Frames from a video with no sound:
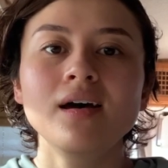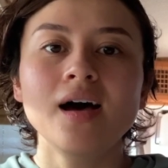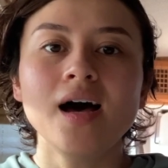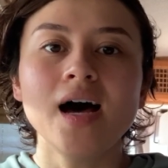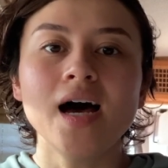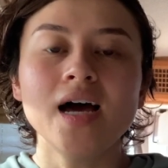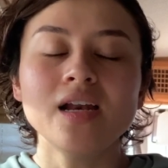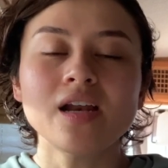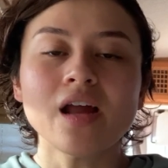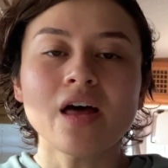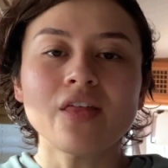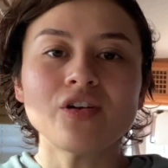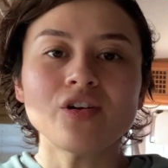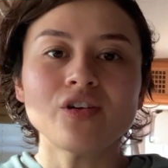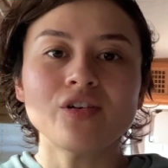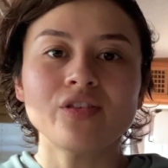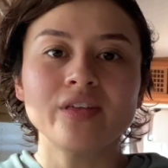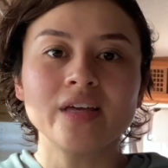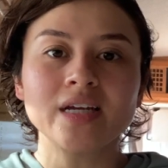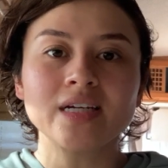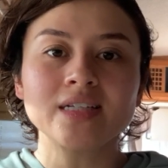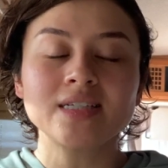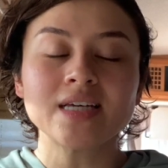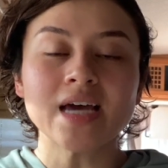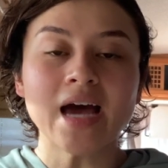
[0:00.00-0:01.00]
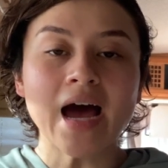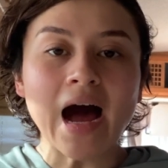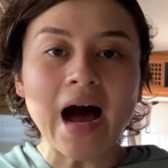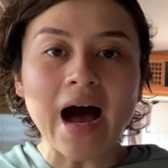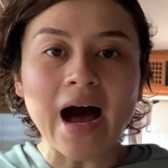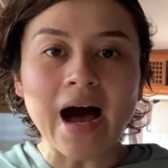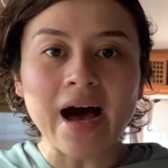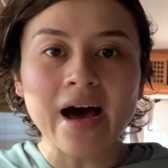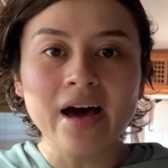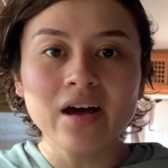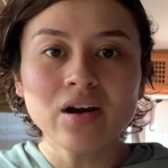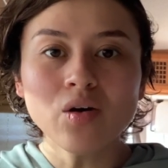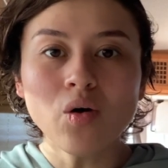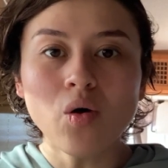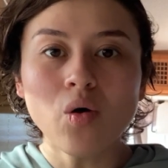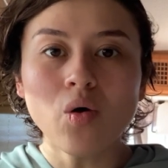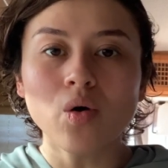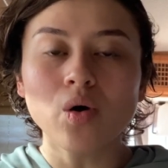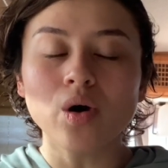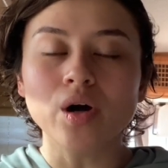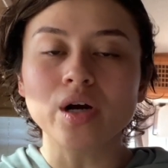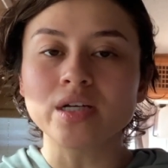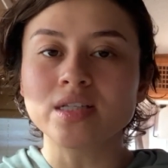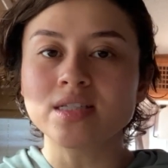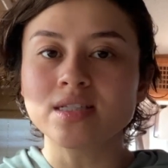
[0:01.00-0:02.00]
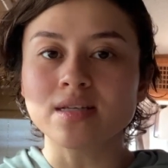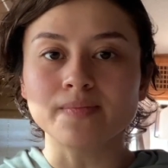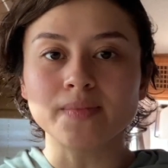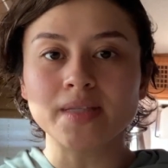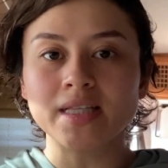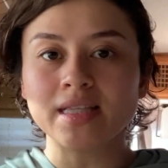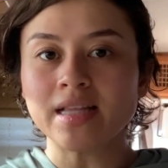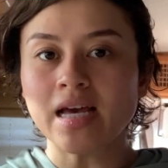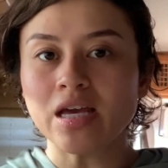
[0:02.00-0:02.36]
thing to add, or it's something